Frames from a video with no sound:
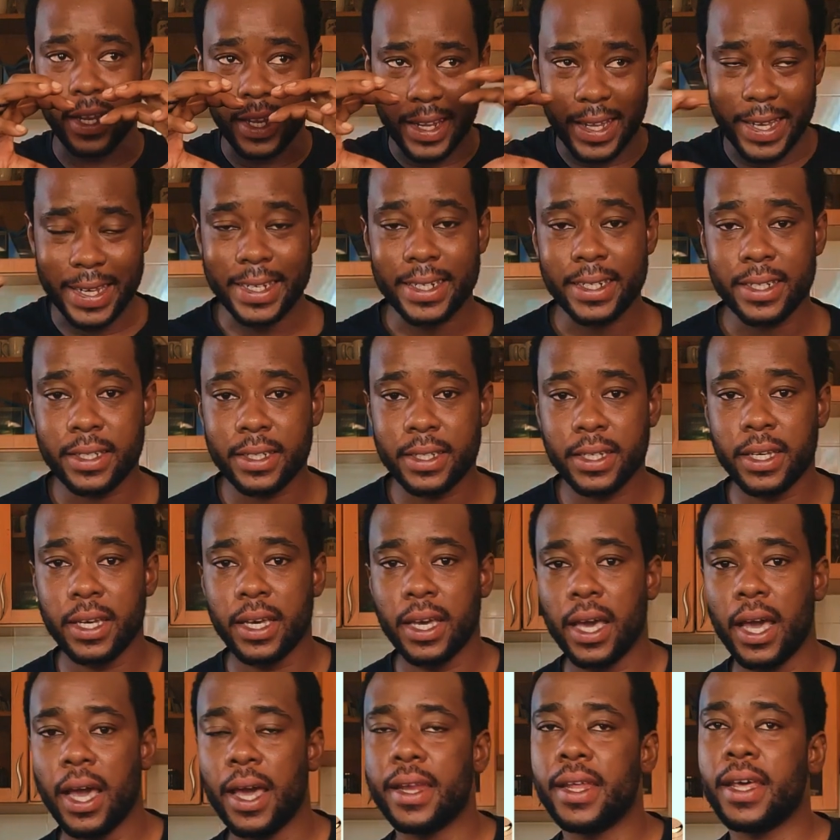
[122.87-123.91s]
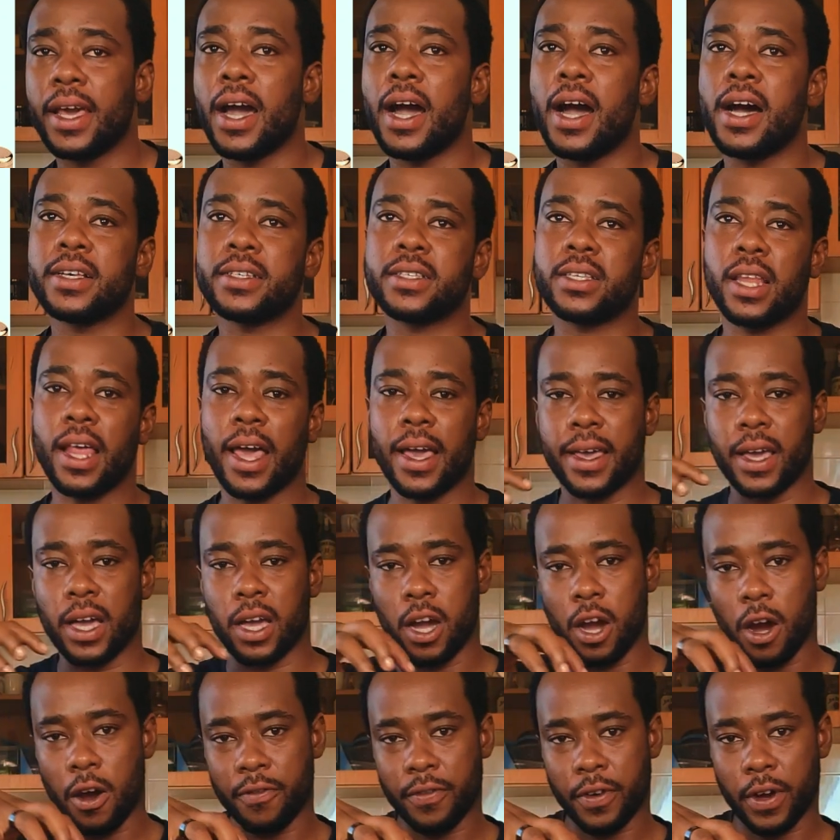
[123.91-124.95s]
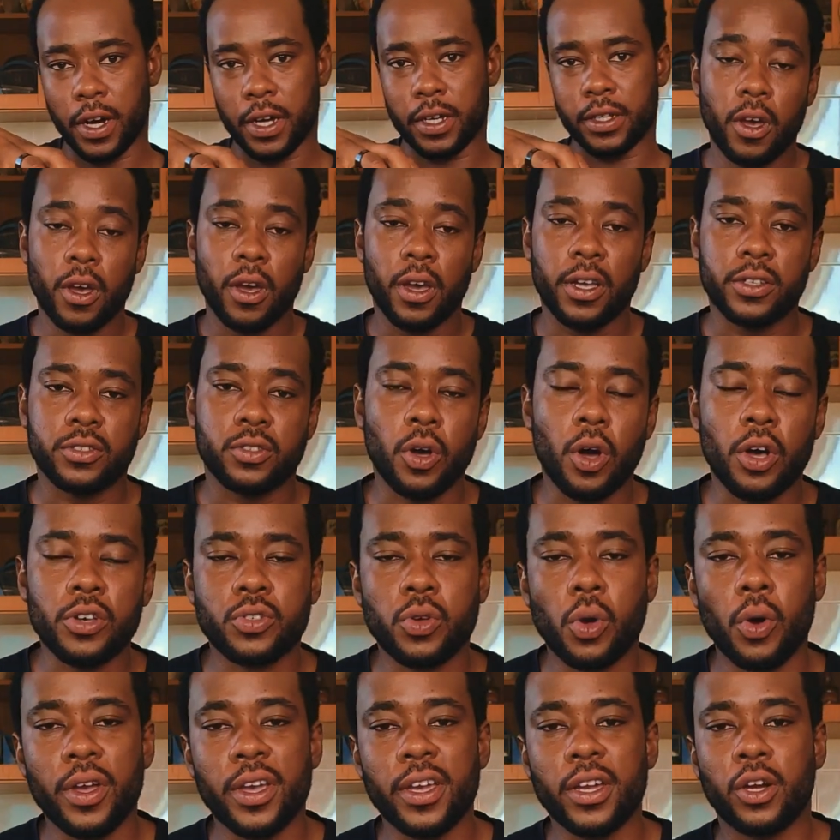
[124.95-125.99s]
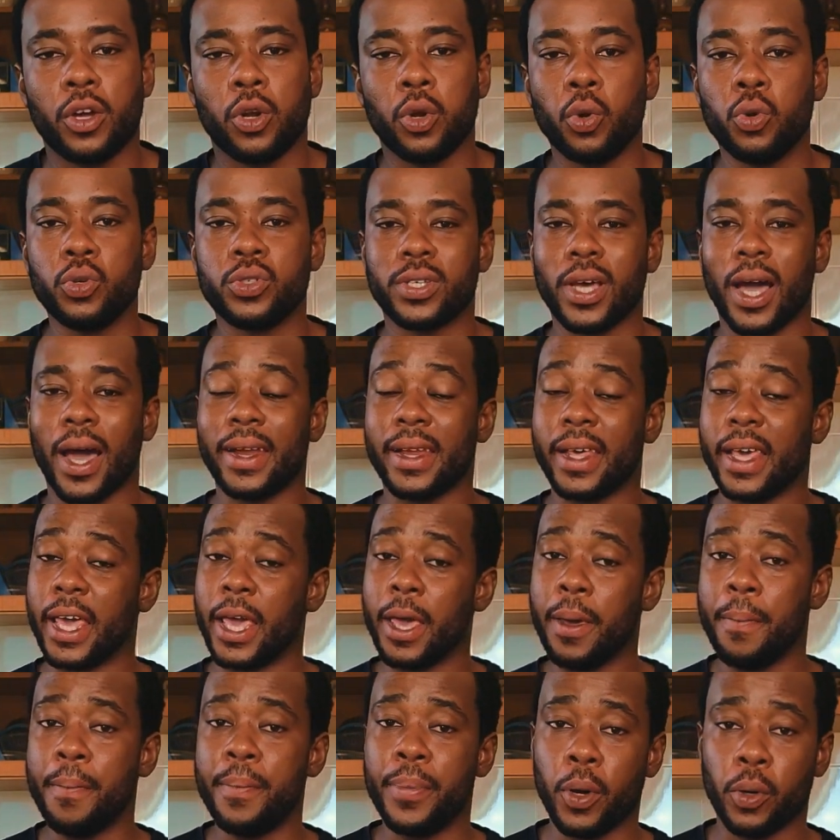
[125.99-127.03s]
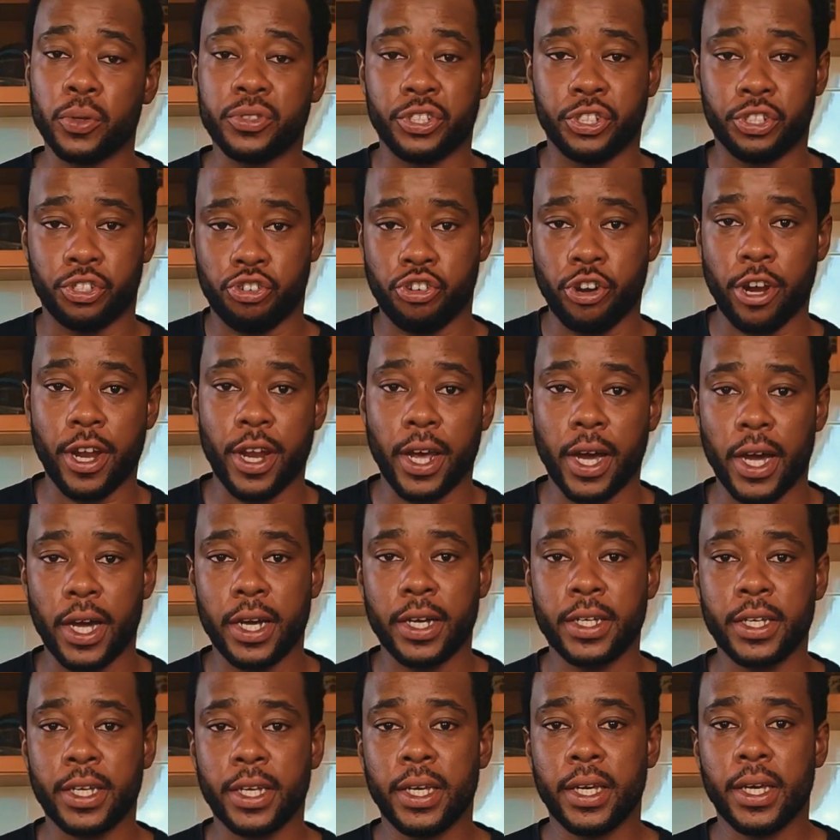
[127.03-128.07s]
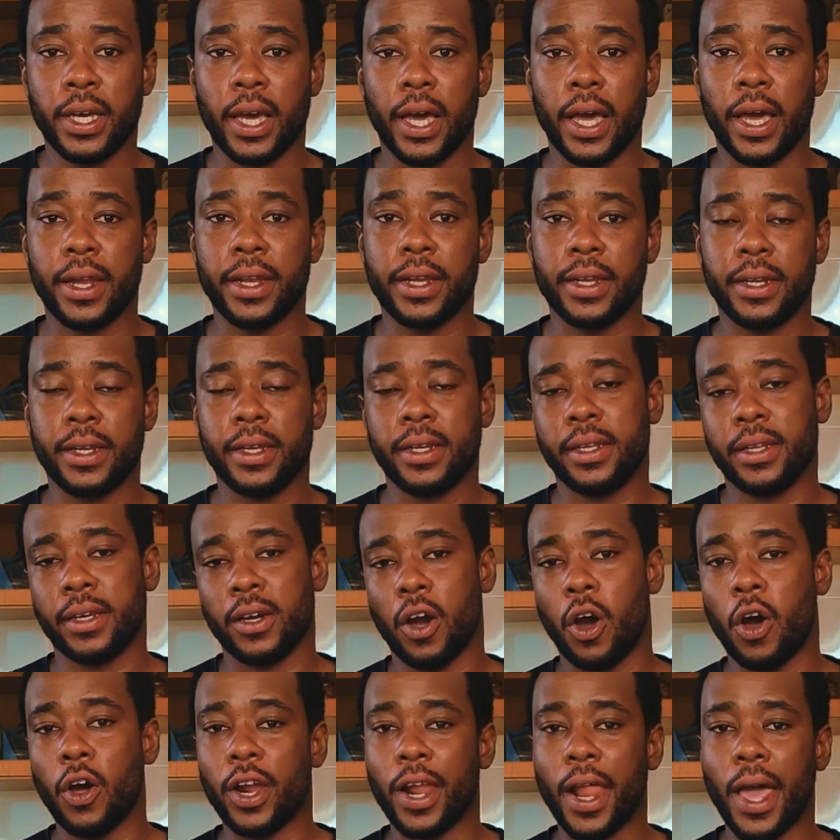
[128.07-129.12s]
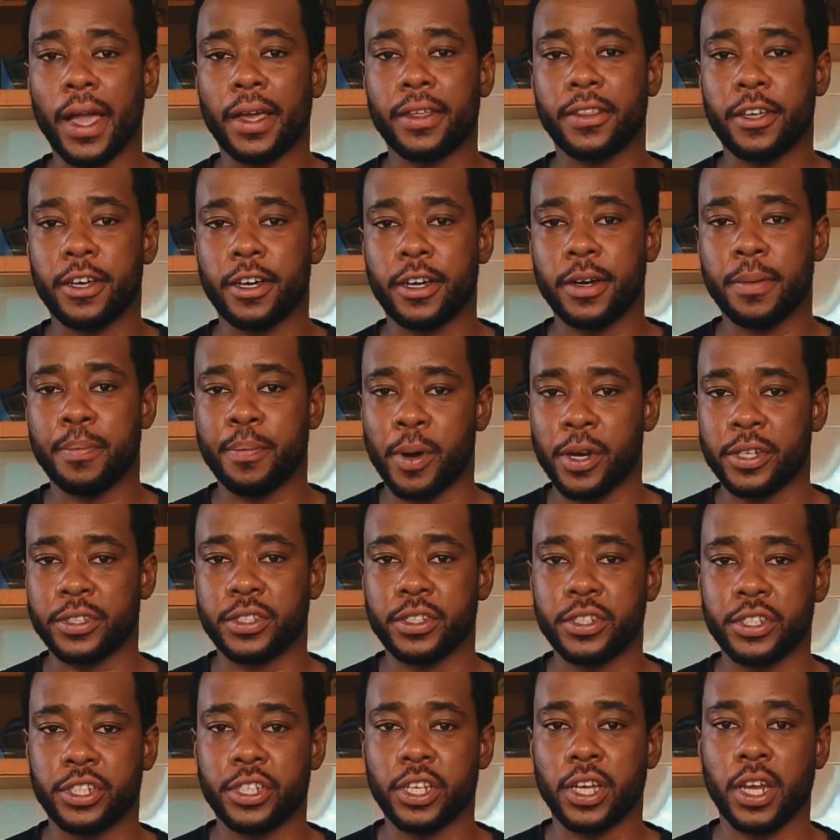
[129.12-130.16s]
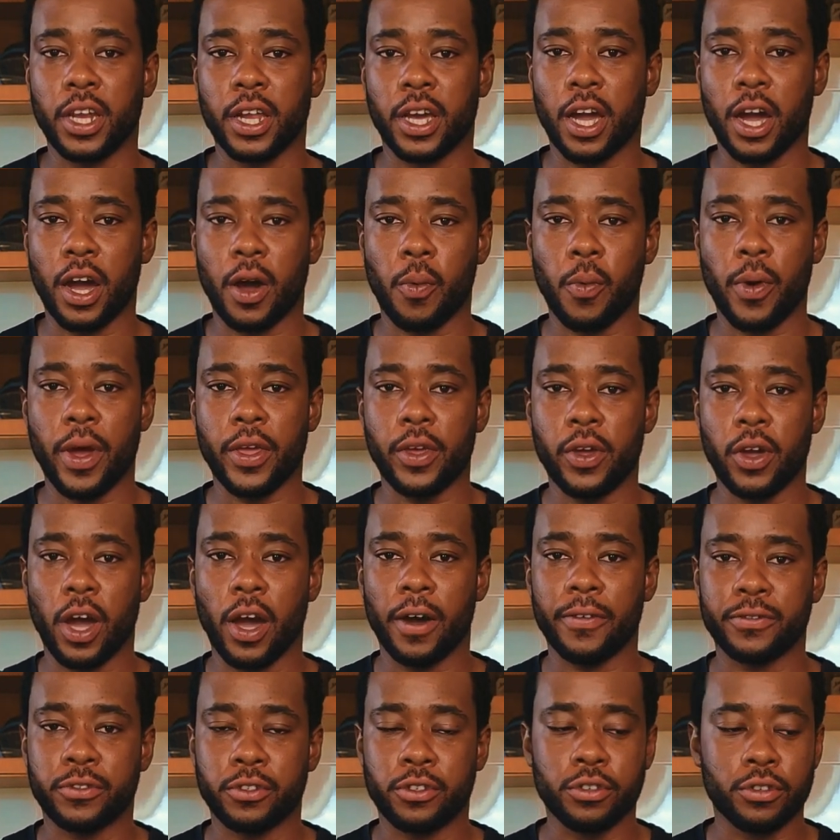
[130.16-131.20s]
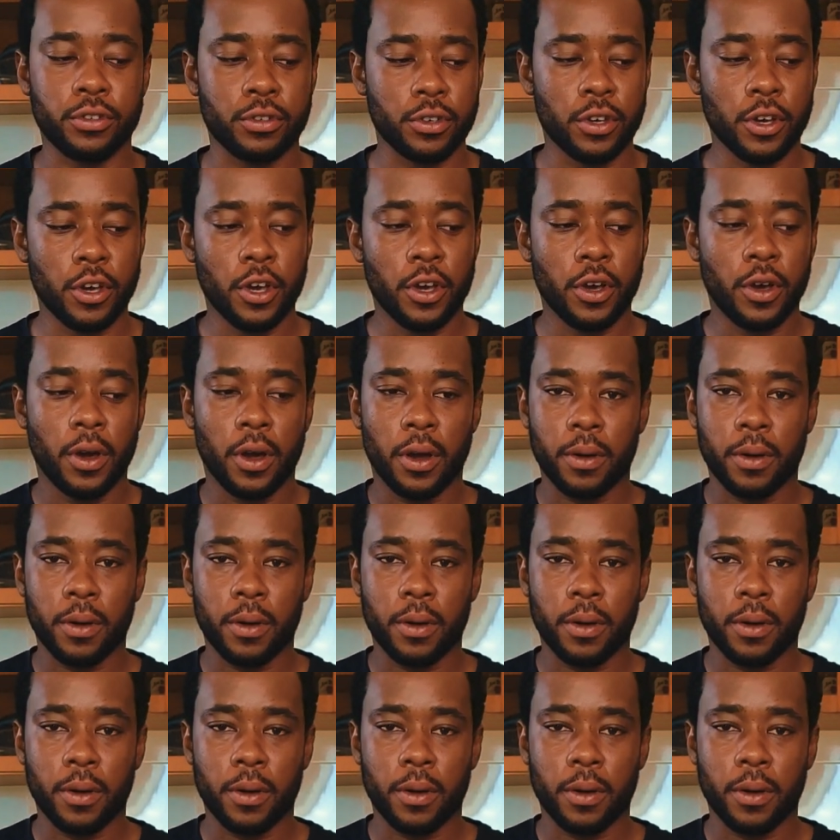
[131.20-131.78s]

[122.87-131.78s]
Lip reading: the lid, and it has like a cover. It also includes an inbuilt strainer, and unlike the Boston shaker where you have to